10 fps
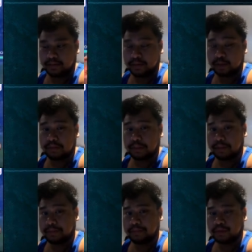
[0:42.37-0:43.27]

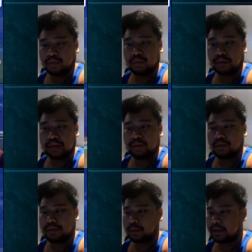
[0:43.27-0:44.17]
Drifblim do
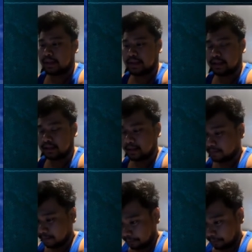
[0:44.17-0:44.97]
really well against it.